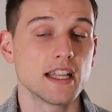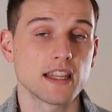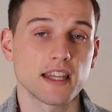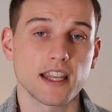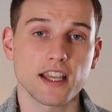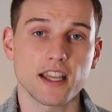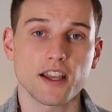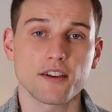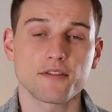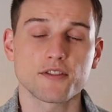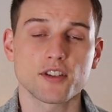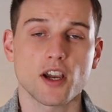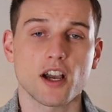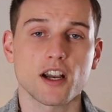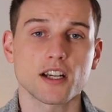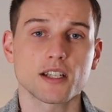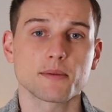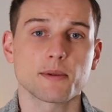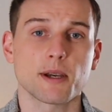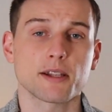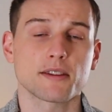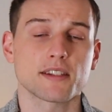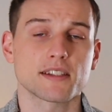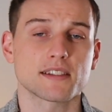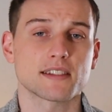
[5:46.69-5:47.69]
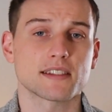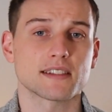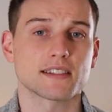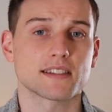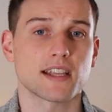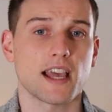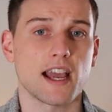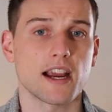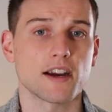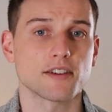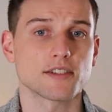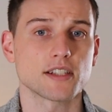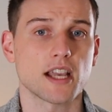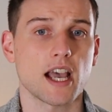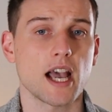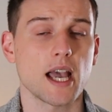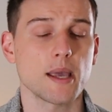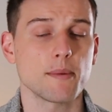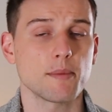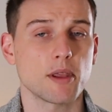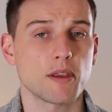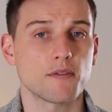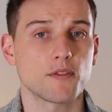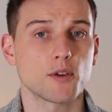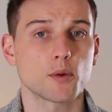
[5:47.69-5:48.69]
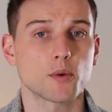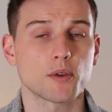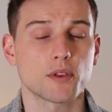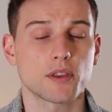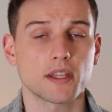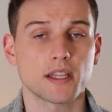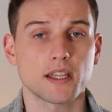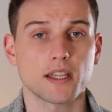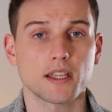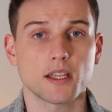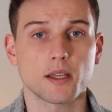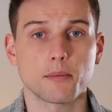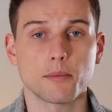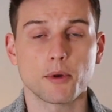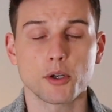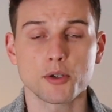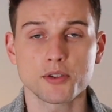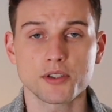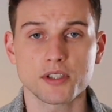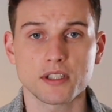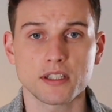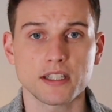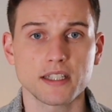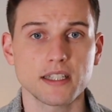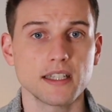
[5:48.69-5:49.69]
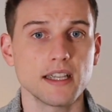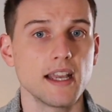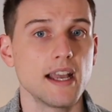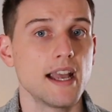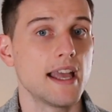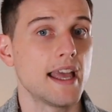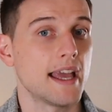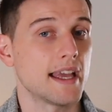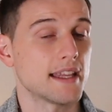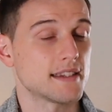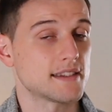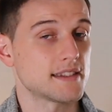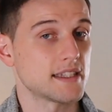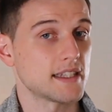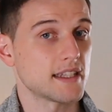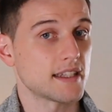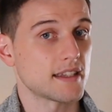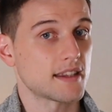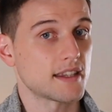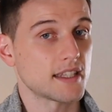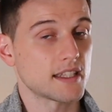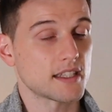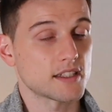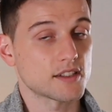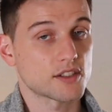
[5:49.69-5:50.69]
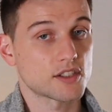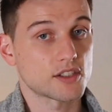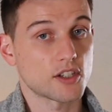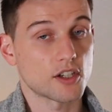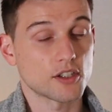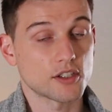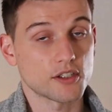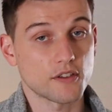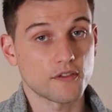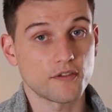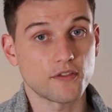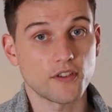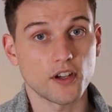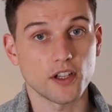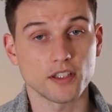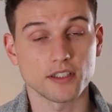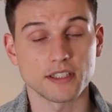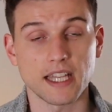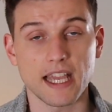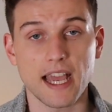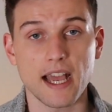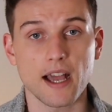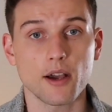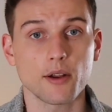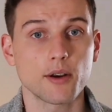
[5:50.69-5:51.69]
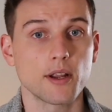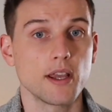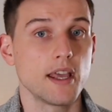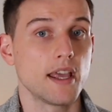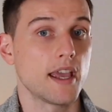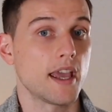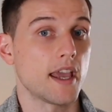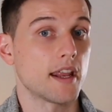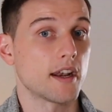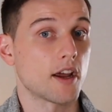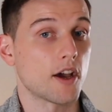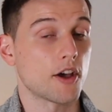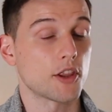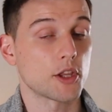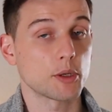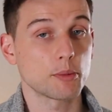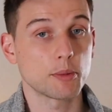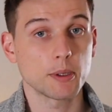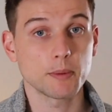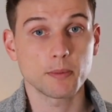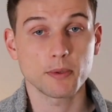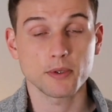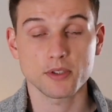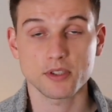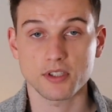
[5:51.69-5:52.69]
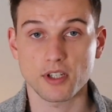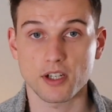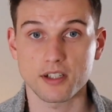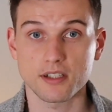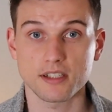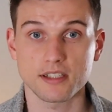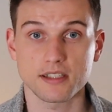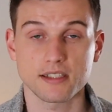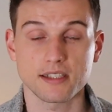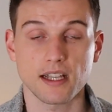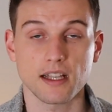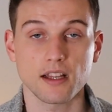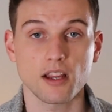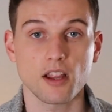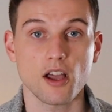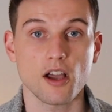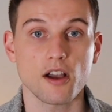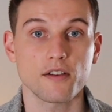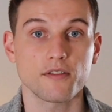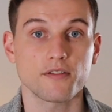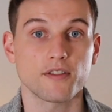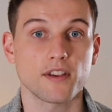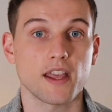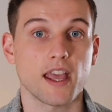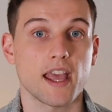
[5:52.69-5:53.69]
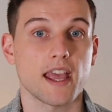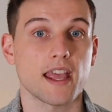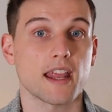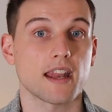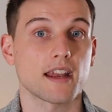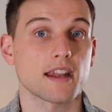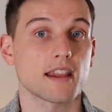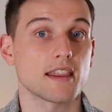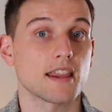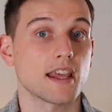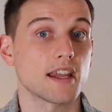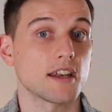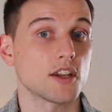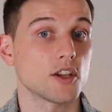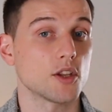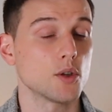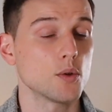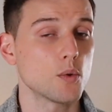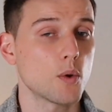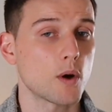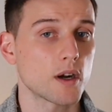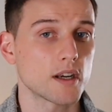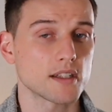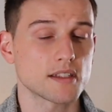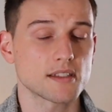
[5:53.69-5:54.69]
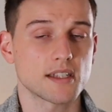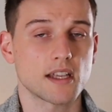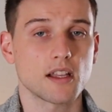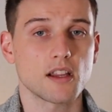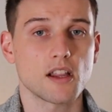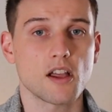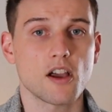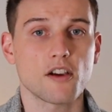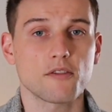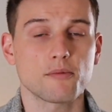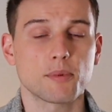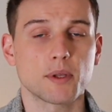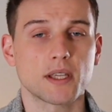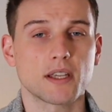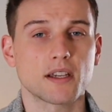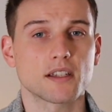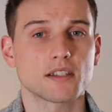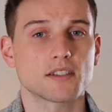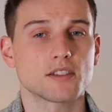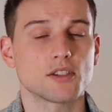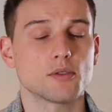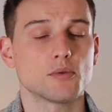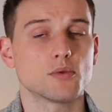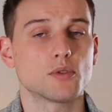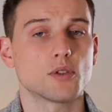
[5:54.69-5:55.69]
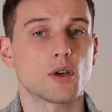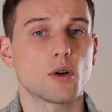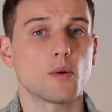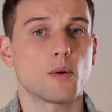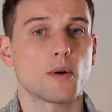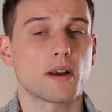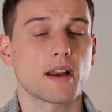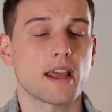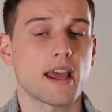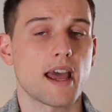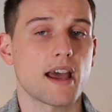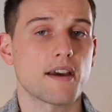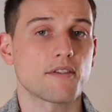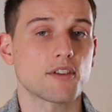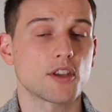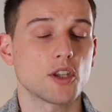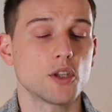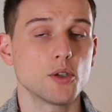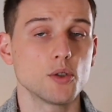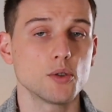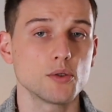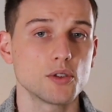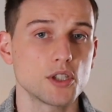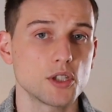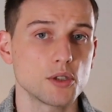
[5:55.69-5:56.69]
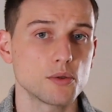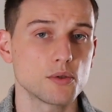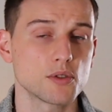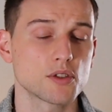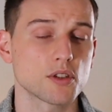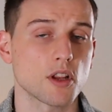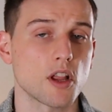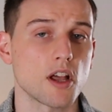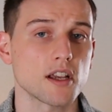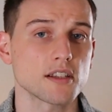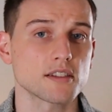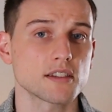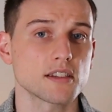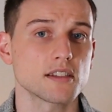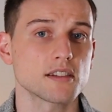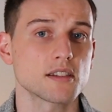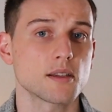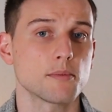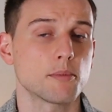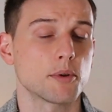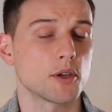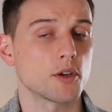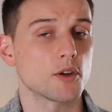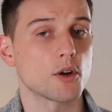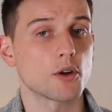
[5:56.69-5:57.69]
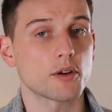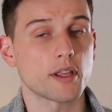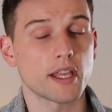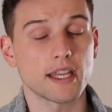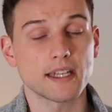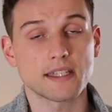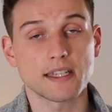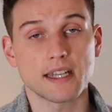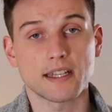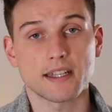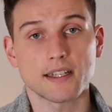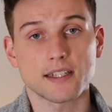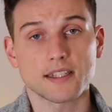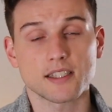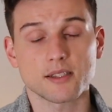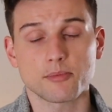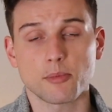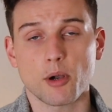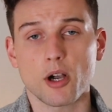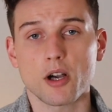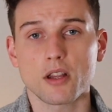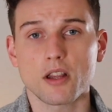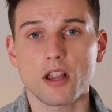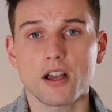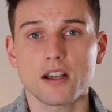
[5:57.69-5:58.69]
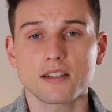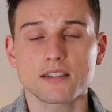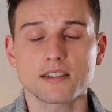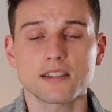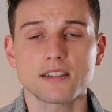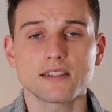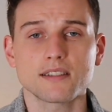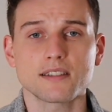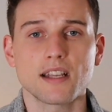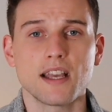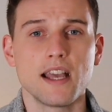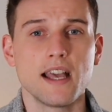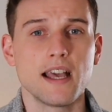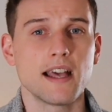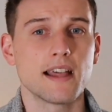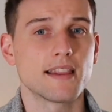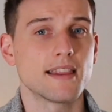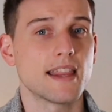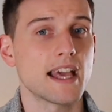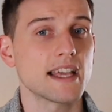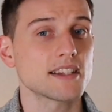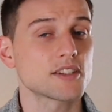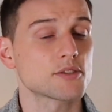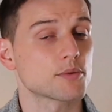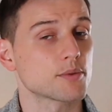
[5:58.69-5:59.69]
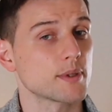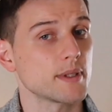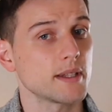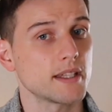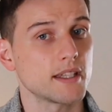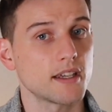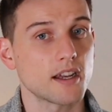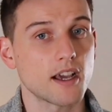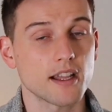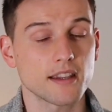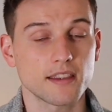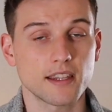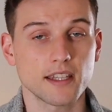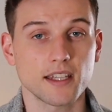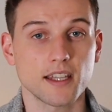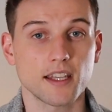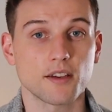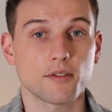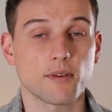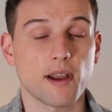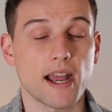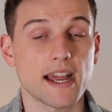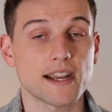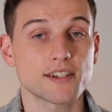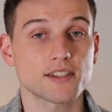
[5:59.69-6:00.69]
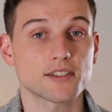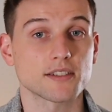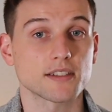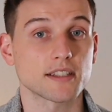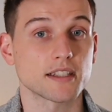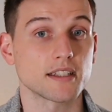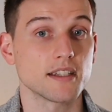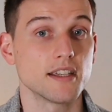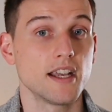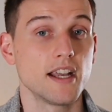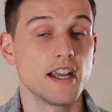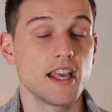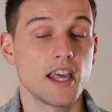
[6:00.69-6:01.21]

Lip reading: Like I've talked about this entire time, if you were thinking emotionally and seeing things start to fall down and other people start to sell off, and then you want to sell off because you don't want to have huge losses, but you're okay taking small losses, that's really not thinking rationally.